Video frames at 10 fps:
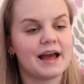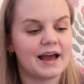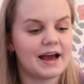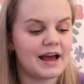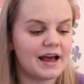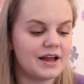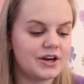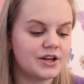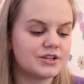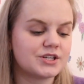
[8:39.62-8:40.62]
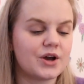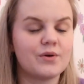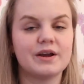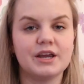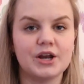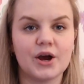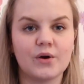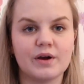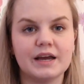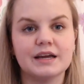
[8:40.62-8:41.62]
And so, you
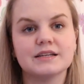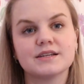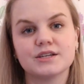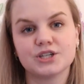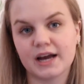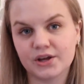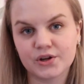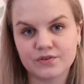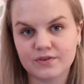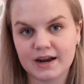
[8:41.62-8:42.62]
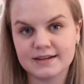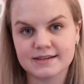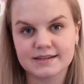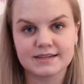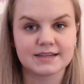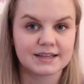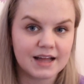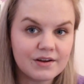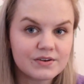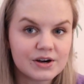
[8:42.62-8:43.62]
know, it's childhood friends to
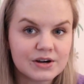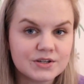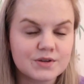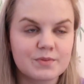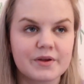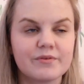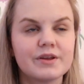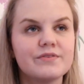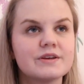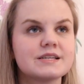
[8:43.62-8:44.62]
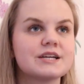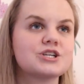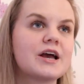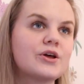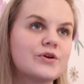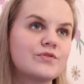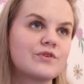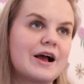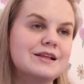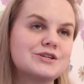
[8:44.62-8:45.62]
lovers, but it really feels like childhood
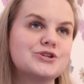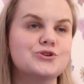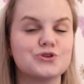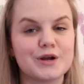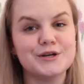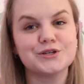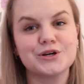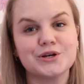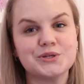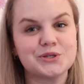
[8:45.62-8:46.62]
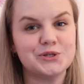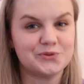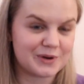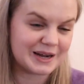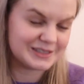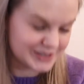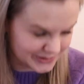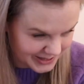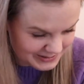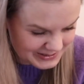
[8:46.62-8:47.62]
friends to strangers, to friends to
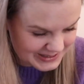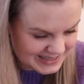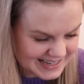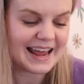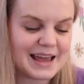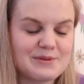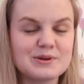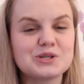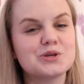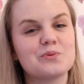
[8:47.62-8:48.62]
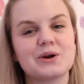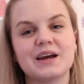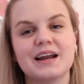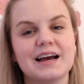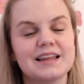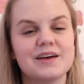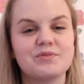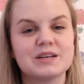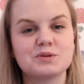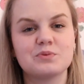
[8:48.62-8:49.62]
lovers. And it was super good. I loved
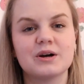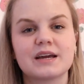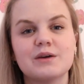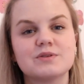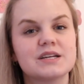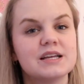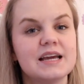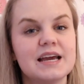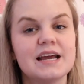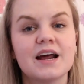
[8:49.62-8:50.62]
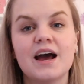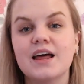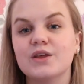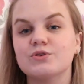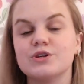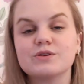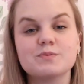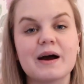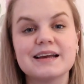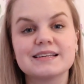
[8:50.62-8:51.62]
this book. It was clean. There was no
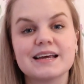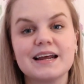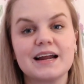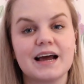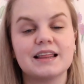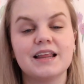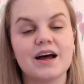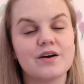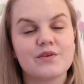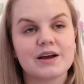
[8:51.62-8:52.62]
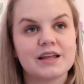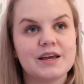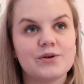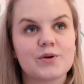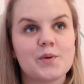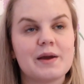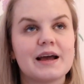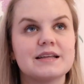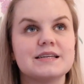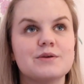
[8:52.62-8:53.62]
spice in it. I love a clean
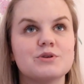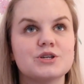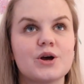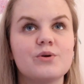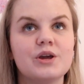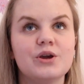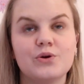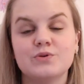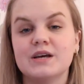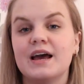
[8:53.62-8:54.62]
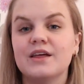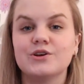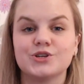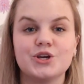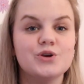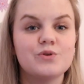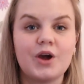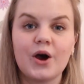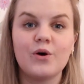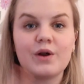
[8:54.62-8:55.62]
romance. It was so cute. There's a cute
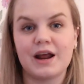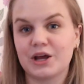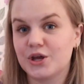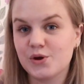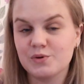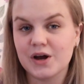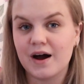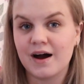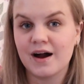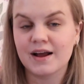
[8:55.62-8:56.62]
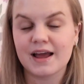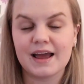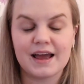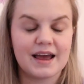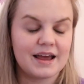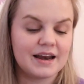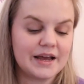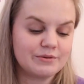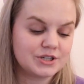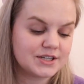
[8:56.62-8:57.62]
goat and a cute dog, and
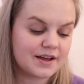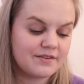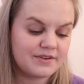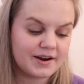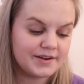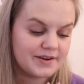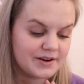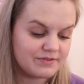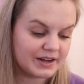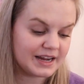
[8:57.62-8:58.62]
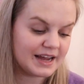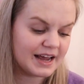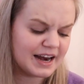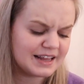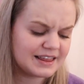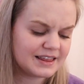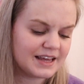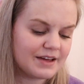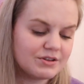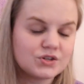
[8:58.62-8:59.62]
it was just very, very funny. And I
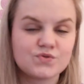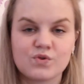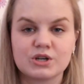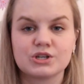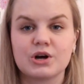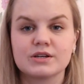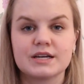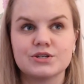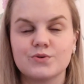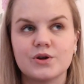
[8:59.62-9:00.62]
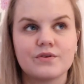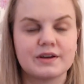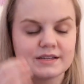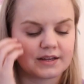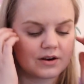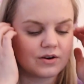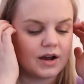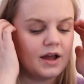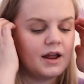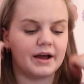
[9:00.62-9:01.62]
gave this 4 stars. I don't know if I said that or
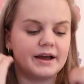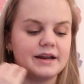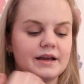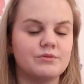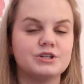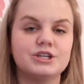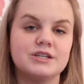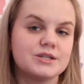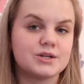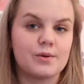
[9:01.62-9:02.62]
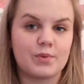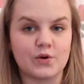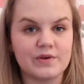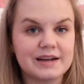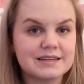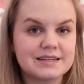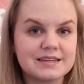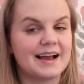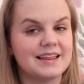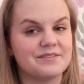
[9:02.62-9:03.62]
not, but it was just perfect.
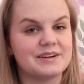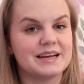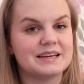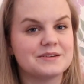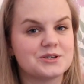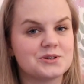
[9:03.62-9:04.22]
I loved it. It was so